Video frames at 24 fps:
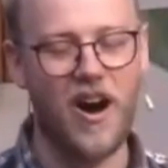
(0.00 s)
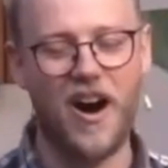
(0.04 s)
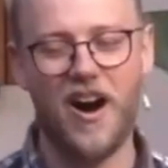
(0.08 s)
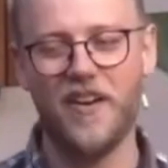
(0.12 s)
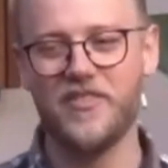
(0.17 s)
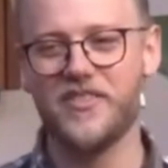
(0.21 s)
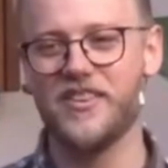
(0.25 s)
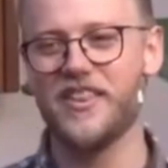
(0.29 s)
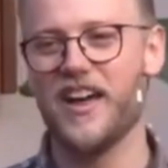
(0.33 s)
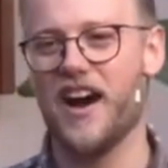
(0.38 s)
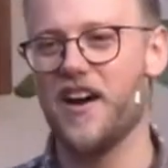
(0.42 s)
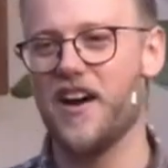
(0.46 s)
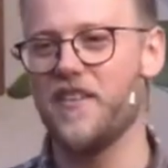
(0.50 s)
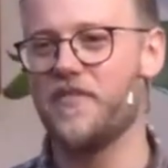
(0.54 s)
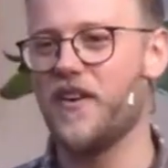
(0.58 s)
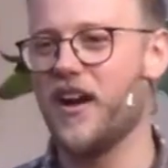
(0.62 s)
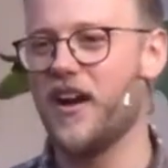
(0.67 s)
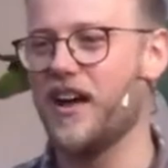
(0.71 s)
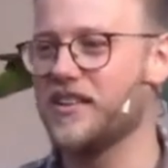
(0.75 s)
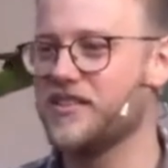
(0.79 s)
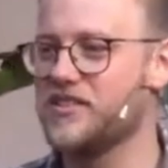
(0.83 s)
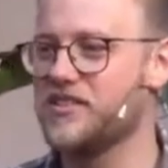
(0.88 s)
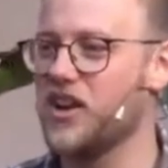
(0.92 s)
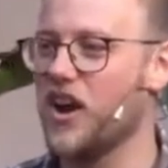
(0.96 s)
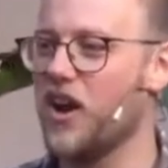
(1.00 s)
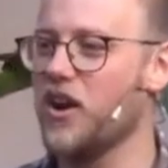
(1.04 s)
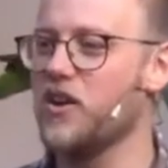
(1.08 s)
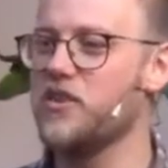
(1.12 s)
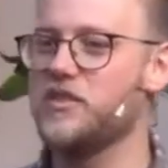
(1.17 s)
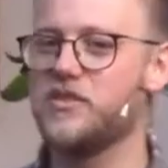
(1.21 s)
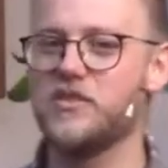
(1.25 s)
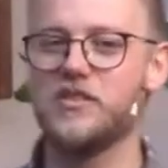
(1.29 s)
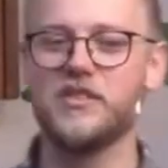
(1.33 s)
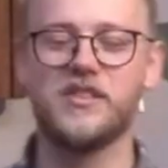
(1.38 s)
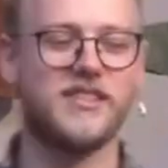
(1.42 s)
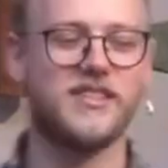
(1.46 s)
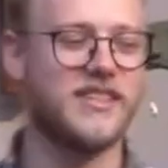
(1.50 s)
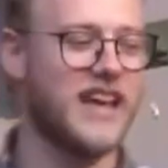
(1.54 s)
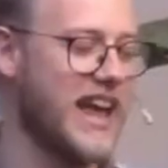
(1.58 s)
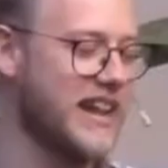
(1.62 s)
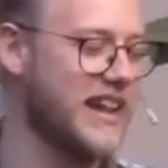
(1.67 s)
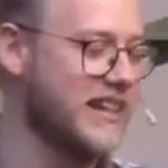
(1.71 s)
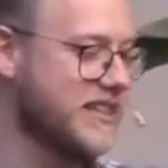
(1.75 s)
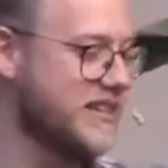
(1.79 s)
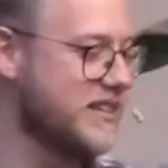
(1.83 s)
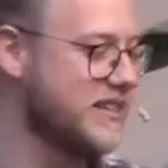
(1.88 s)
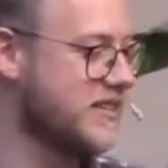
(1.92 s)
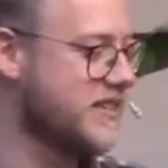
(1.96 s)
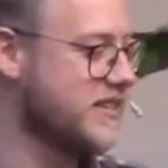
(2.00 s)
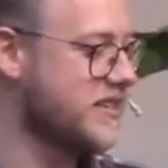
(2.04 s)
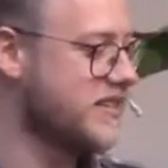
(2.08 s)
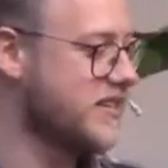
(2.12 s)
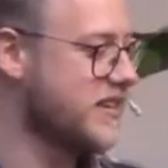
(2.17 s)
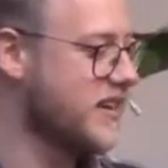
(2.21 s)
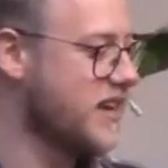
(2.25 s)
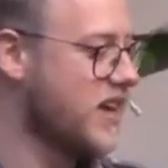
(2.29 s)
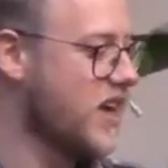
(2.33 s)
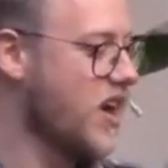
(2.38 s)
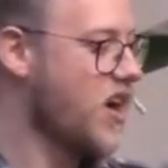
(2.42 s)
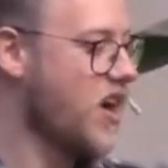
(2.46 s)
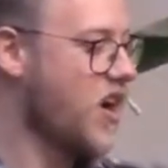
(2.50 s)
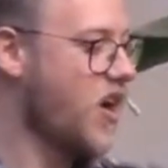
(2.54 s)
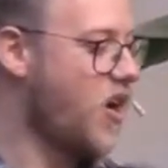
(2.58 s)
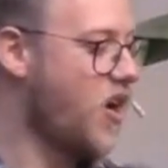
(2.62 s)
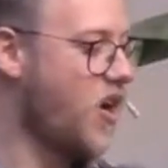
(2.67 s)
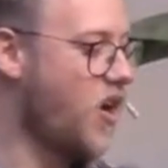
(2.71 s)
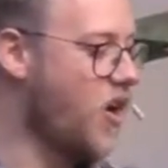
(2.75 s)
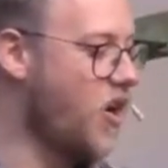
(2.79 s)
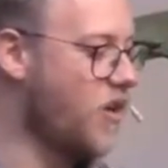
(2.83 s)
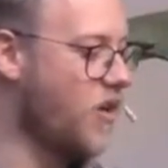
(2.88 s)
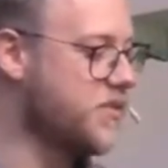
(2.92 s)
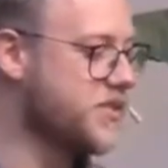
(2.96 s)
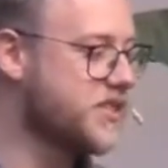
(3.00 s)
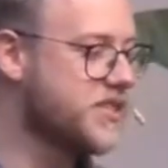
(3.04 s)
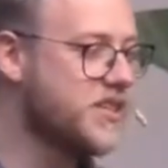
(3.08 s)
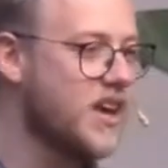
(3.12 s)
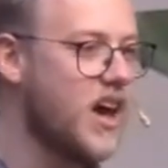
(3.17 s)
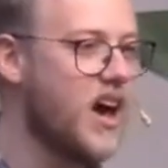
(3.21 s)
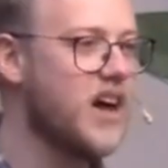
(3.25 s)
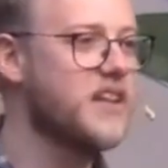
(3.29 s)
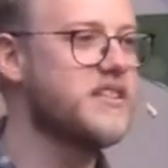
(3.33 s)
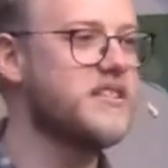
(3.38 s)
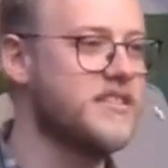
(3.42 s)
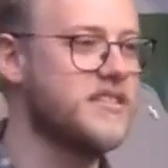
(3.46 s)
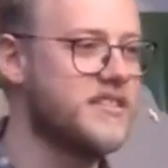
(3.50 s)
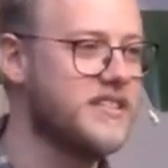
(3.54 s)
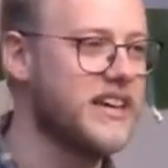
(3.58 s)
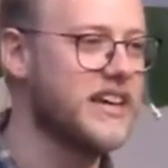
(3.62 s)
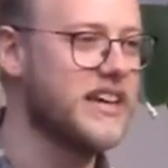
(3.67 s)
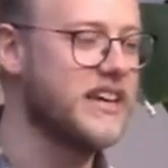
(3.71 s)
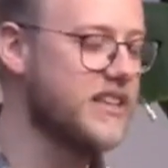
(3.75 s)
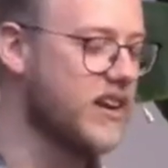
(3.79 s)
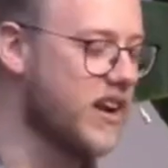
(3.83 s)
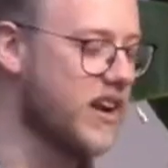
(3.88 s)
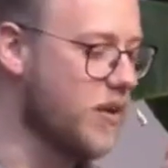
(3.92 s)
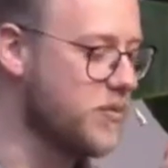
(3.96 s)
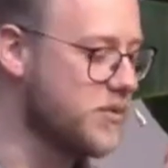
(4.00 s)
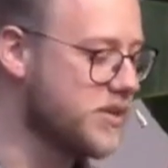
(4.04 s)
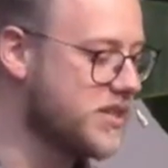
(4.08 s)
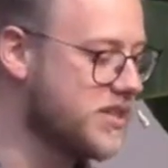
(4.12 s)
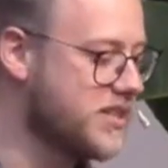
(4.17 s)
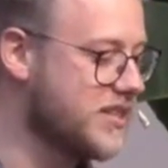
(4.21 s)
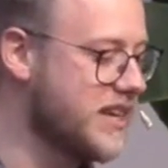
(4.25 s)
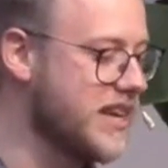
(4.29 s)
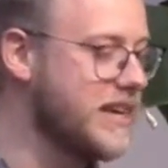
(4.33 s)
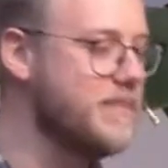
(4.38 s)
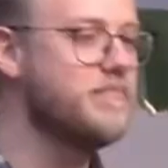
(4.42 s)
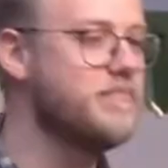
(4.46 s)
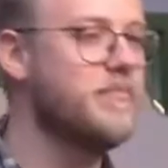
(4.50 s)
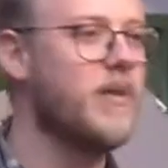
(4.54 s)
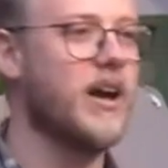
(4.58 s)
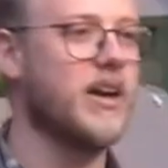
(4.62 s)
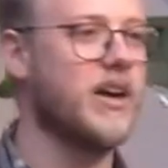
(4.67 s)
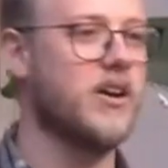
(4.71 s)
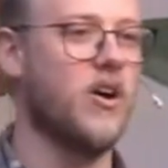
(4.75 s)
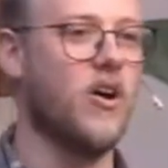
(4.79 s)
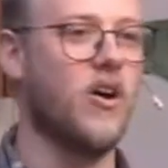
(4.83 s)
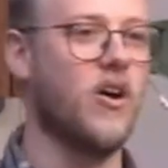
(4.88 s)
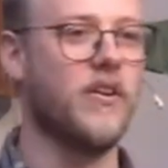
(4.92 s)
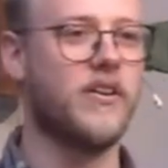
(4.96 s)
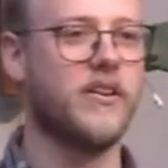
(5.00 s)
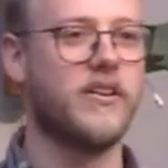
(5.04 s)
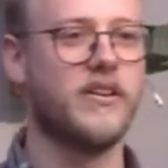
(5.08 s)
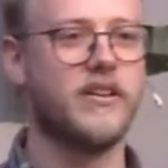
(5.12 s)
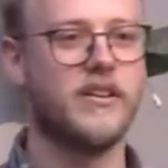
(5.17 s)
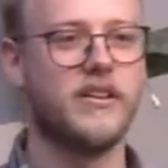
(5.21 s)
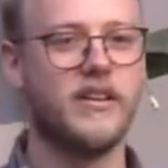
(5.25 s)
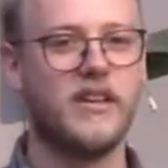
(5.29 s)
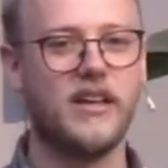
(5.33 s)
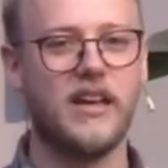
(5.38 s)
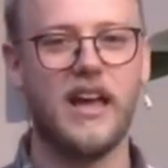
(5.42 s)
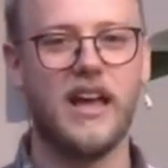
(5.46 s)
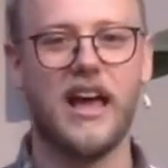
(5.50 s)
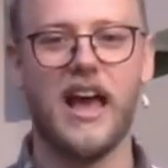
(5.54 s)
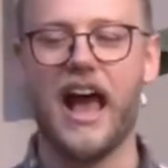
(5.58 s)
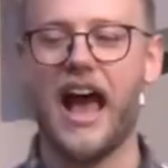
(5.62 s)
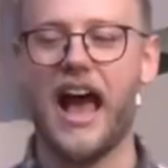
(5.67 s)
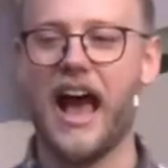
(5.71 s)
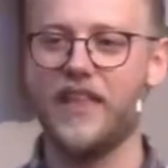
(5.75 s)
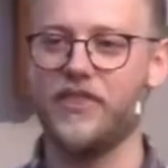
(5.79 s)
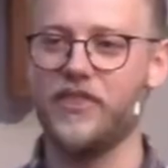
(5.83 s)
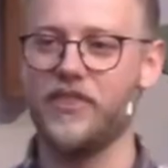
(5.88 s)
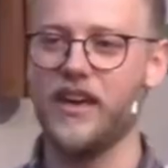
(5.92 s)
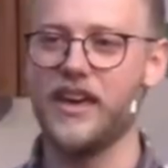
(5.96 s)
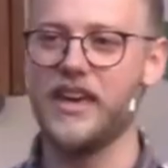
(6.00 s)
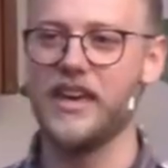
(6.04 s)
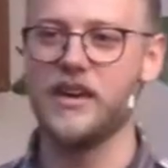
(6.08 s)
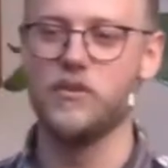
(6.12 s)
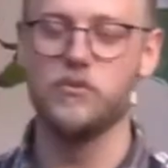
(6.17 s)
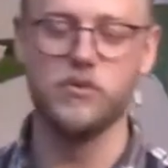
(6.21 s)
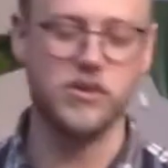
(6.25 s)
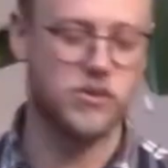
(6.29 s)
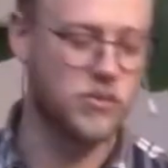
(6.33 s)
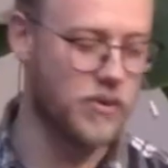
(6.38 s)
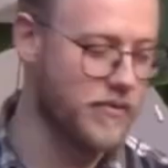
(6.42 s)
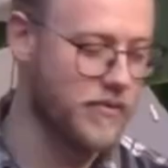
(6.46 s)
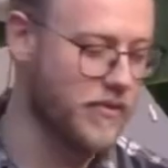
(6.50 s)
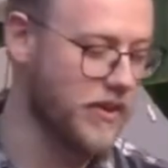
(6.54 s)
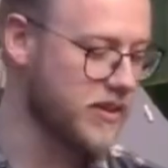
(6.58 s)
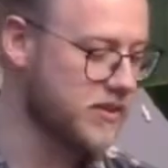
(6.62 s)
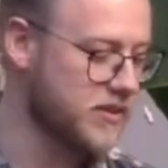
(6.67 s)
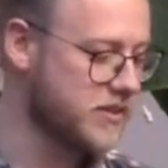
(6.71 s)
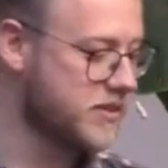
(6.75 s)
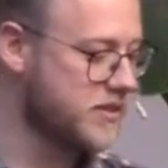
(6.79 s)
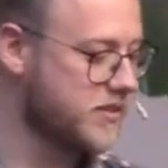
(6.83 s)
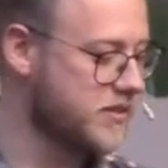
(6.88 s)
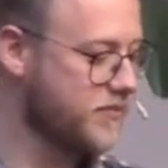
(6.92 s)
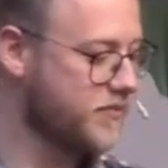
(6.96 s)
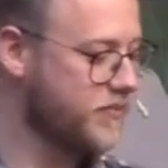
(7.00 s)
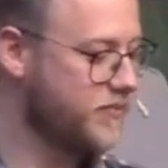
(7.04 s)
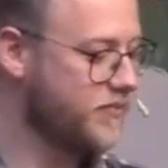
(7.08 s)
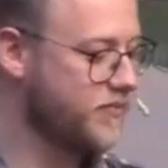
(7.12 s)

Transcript: After that, I felt a total sense of certainty that I was seen by God and that he was with us.